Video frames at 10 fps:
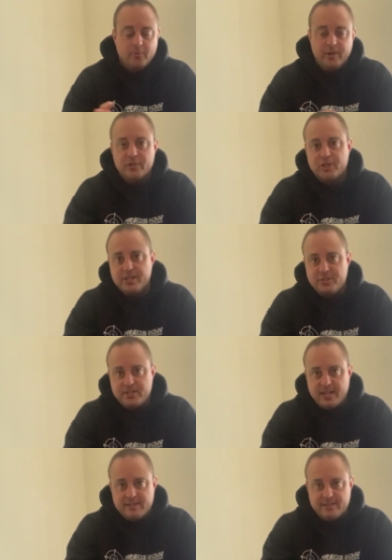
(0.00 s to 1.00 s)
We can change
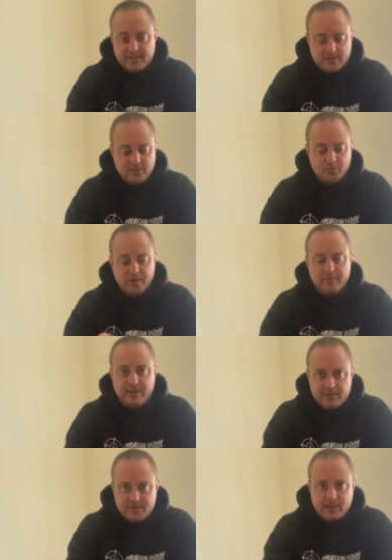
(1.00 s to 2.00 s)
stances. So we have
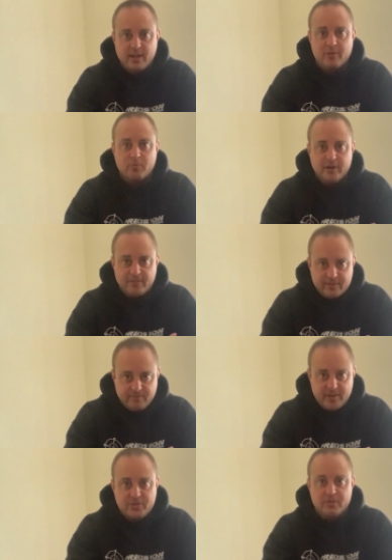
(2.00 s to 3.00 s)
heels together, we have
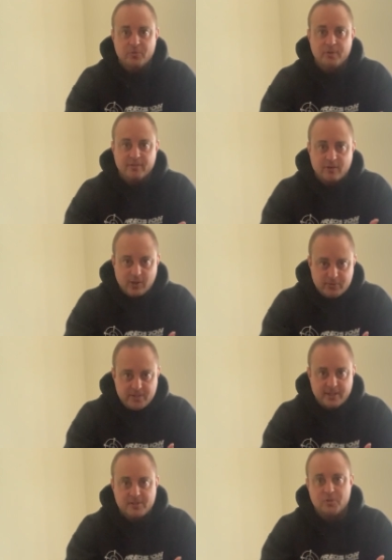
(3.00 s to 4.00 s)
conventional, we have close
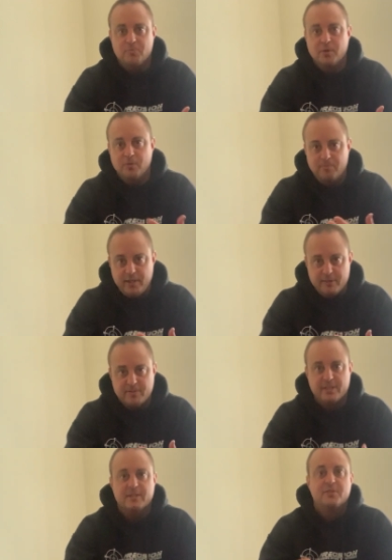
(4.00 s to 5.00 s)
stance sumo, medium
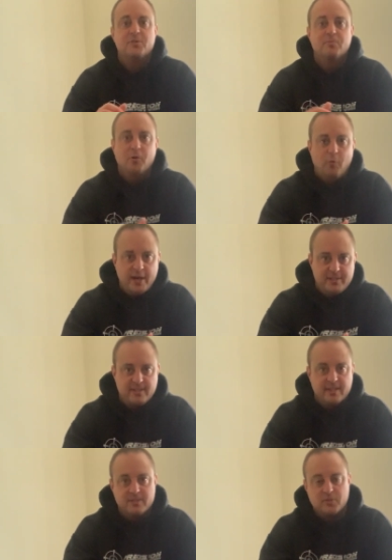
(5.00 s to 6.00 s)
stance sumo, wide
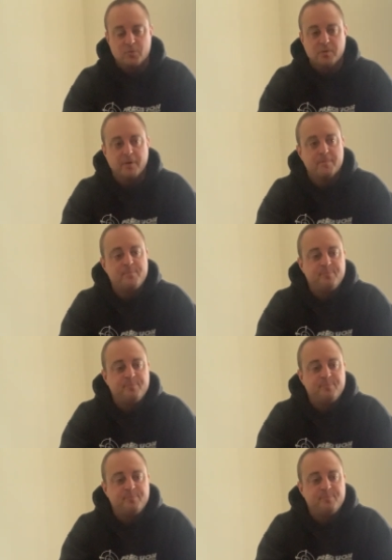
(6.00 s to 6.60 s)
stance sumo.